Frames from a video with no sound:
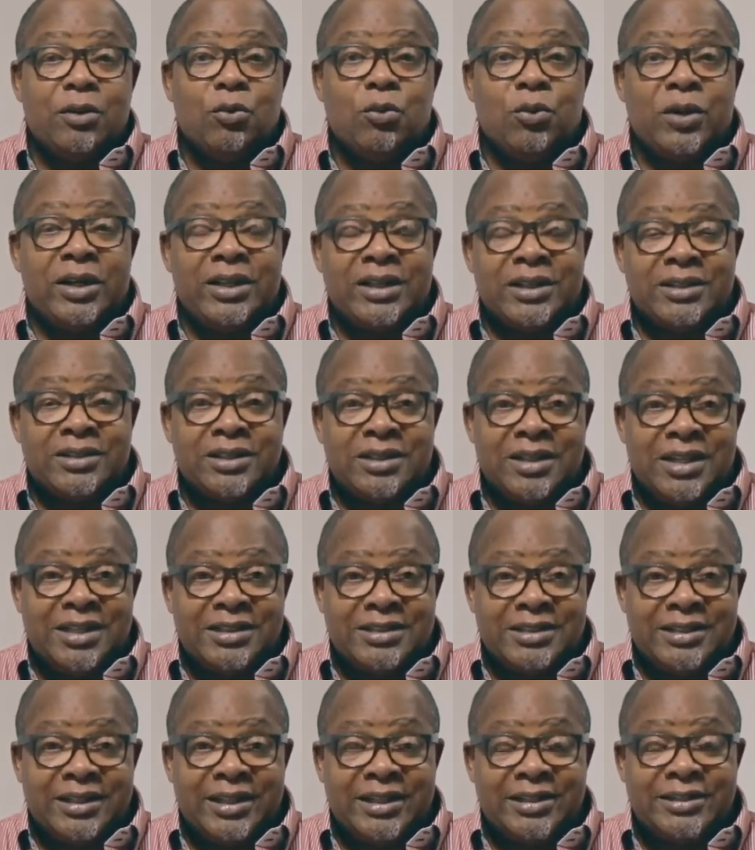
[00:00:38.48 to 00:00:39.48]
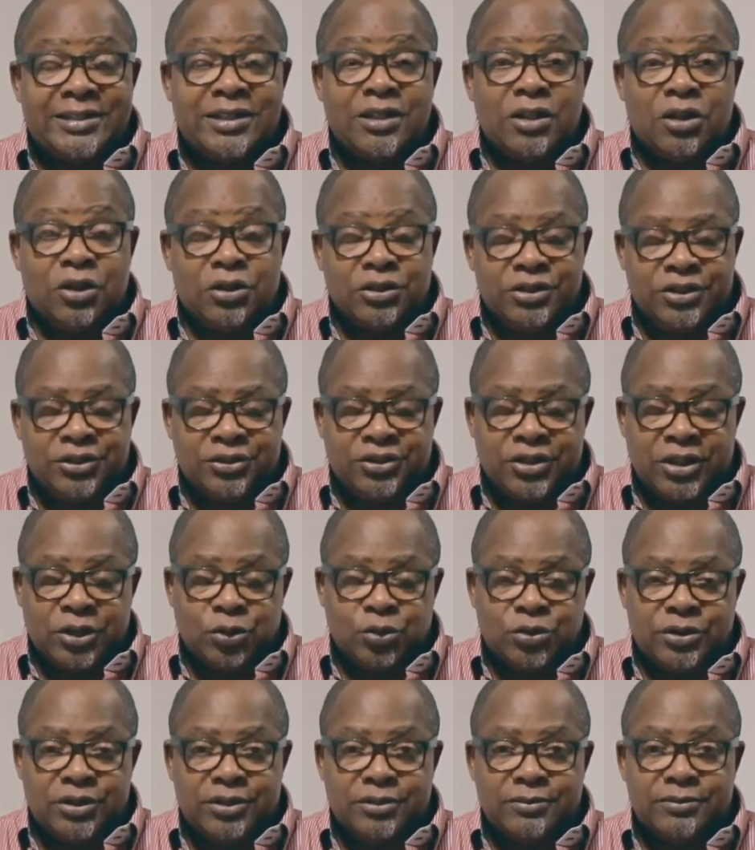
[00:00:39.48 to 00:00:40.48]
when there's an accident on the
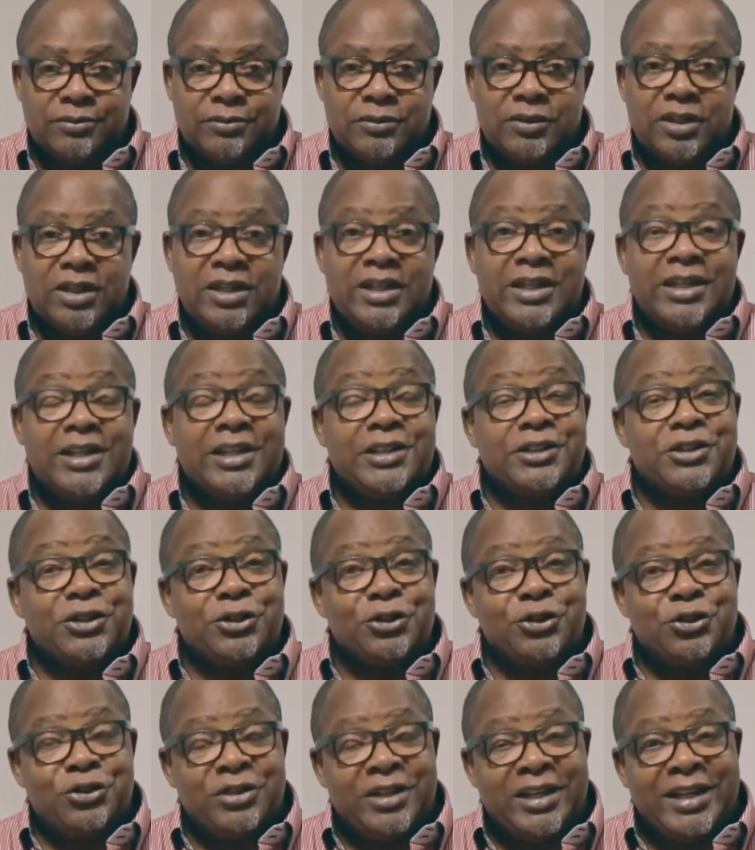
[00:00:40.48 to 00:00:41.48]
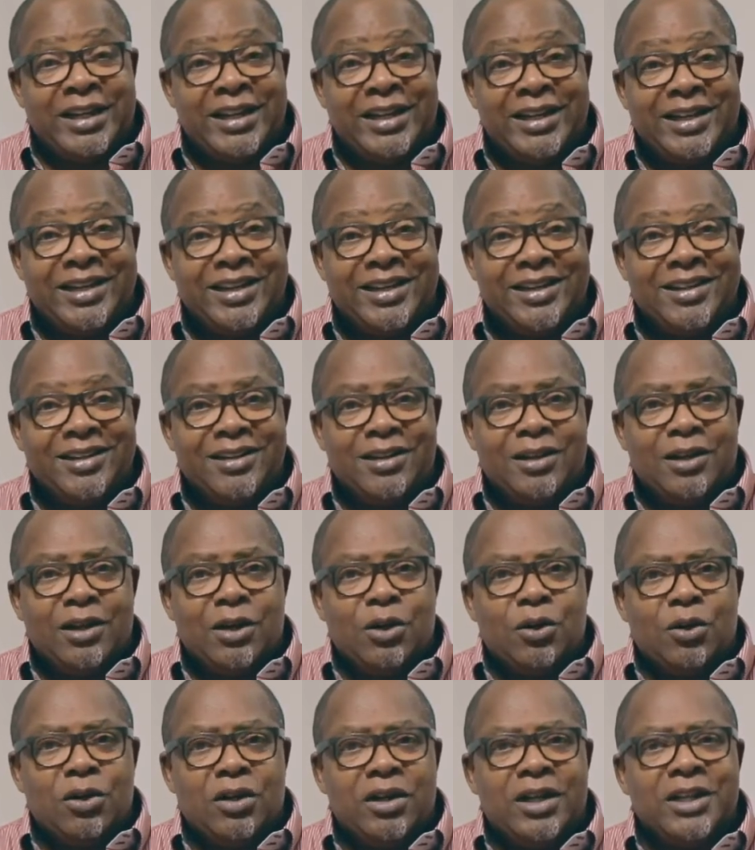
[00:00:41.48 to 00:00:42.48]
road. So today,
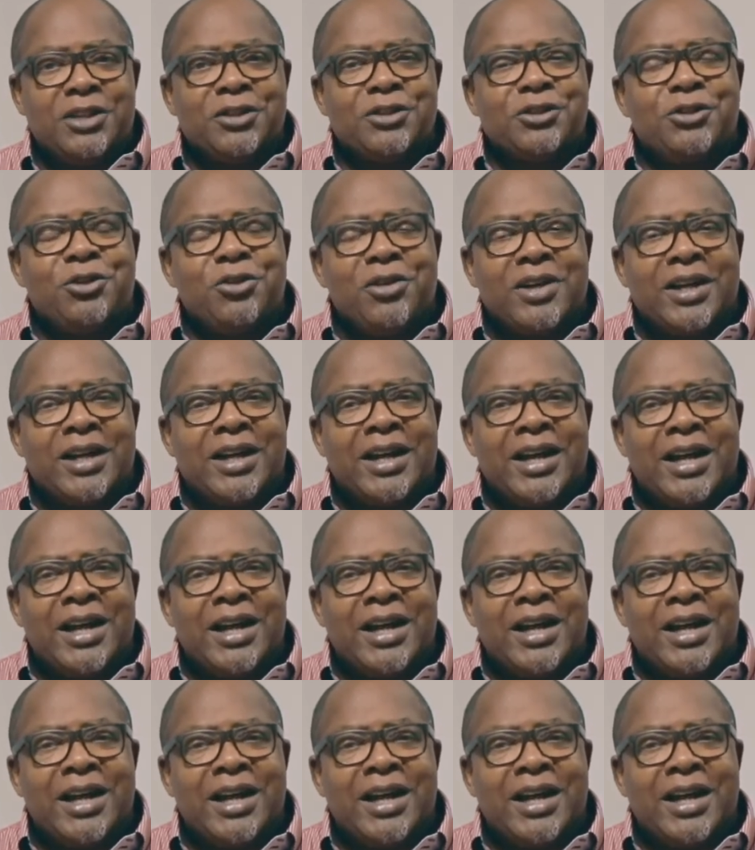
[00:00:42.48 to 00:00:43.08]
let us look at